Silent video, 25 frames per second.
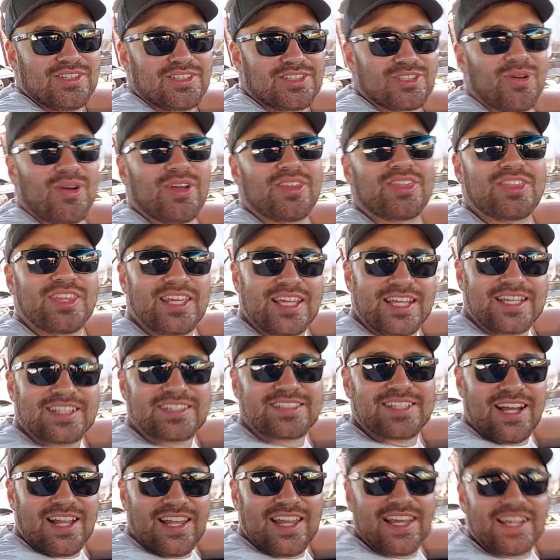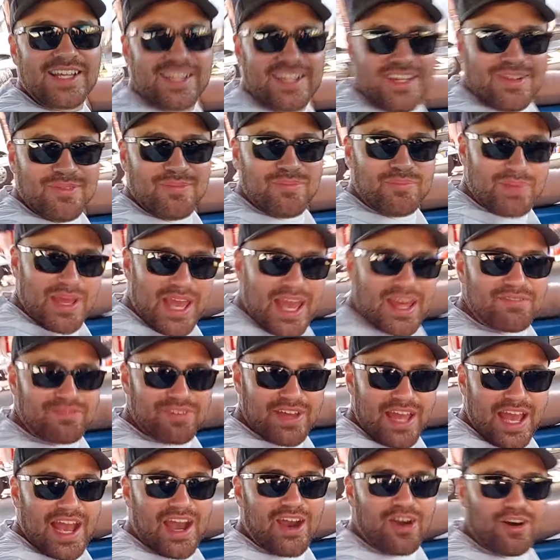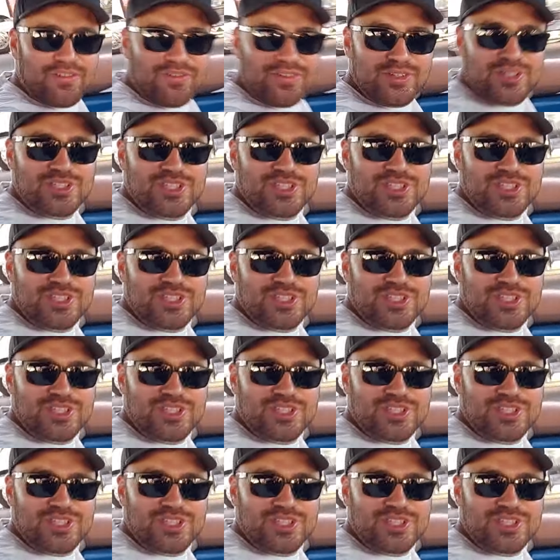So I think it's got like a bad valve or